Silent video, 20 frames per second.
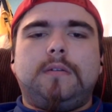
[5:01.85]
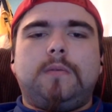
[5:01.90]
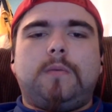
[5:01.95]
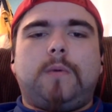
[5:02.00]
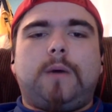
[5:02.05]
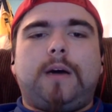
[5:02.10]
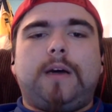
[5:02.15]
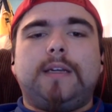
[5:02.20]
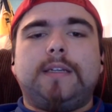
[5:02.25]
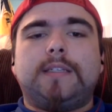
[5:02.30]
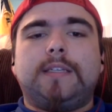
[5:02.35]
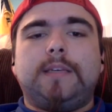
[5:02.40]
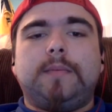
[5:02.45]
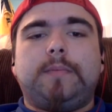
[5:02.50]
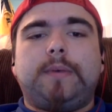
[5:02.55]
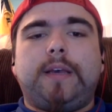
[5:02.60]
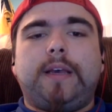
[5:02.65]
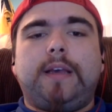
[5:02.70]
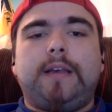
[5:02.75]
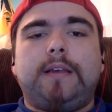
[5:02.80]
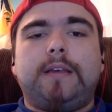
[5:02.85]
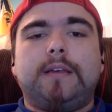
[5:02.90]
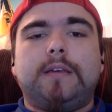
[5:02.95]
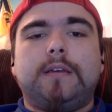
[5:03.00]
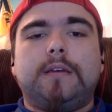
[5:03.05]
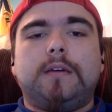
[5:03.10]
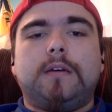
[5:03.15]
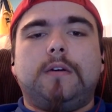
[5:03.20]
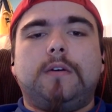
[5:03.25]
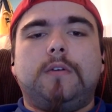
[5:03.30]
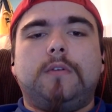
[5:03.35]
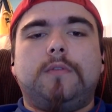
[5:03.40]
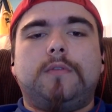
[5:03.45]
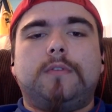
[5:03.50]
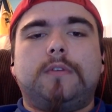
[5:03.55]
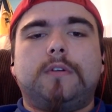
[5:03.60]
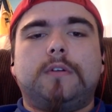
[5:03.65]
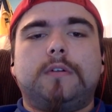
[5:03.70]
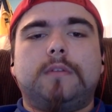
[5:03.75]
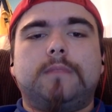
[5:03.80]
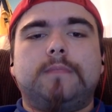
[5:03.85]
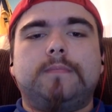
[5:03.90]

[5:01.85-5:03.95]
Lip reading: Why is he paying over,